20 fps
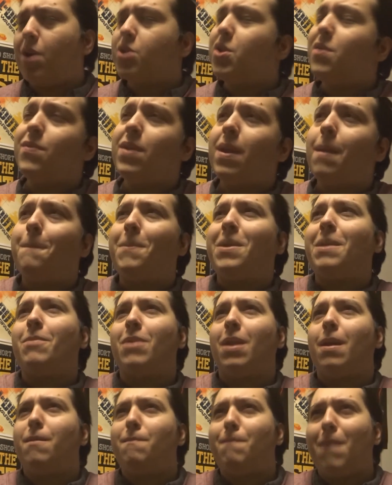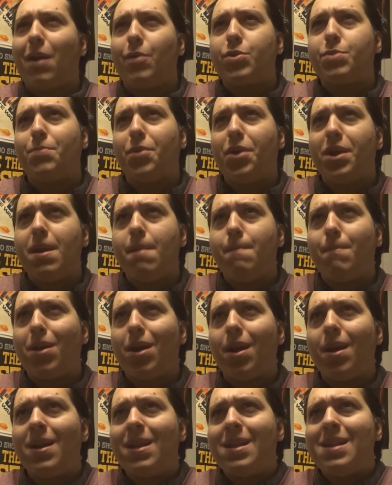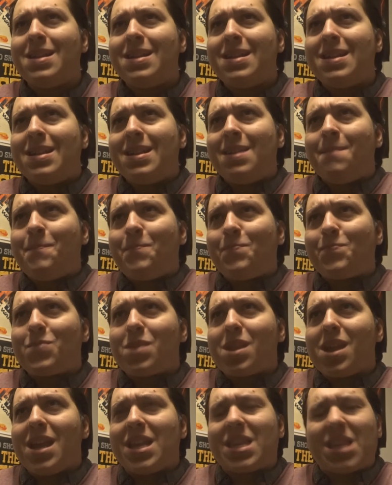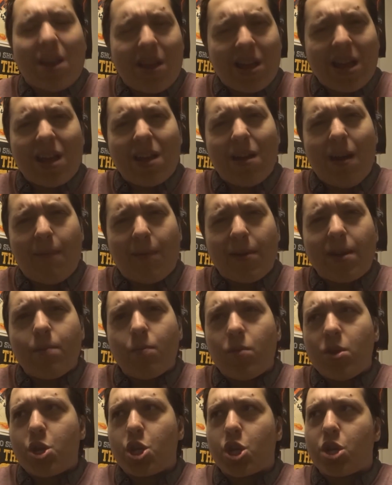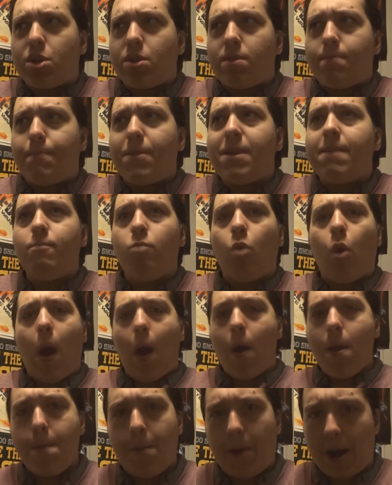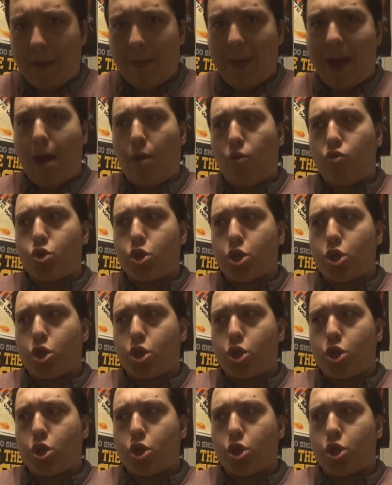I don't think people are embarrassed by it, but it's something I think we should be more open about.